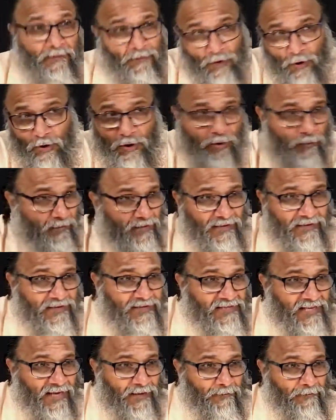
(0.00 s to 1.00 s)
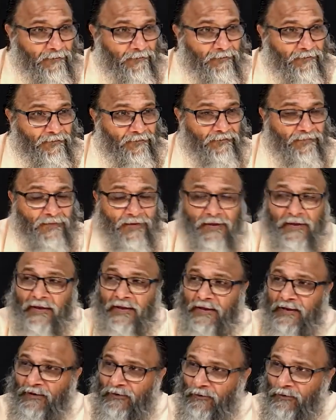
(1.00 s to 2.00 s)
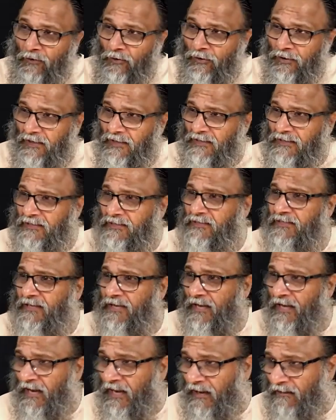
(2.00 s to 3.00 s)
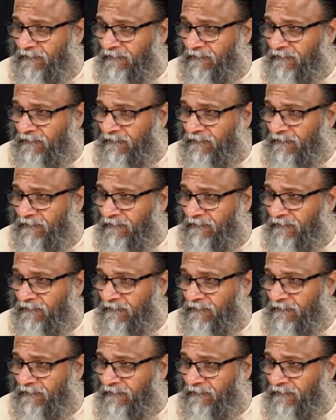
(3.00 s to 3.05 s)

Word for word: They all mean the same. Ignorance,